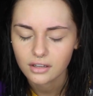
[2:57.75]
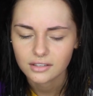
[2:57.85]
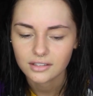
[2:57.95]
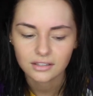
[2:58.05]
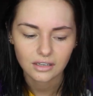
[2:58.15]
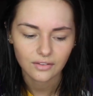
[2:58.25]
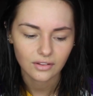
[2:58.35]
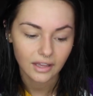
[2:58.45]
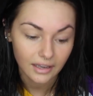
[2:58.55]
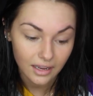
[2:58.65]
This isn't
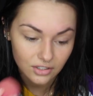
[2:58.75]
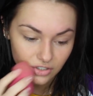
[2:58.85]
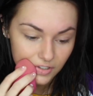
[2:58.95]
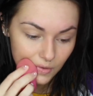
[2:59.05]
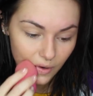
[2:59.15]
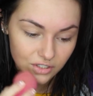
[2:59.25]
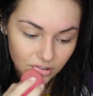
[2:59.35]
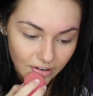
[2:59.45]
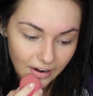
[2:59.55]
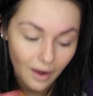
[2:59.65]
even like answers
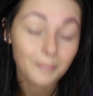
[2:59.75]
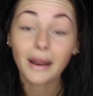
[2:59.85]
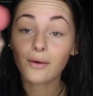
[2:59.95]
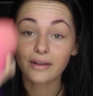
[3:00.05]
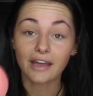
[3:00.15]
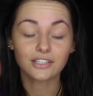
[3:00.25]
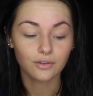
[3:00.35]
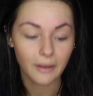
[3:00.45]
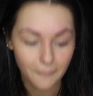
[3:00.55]
question right now, but I will get to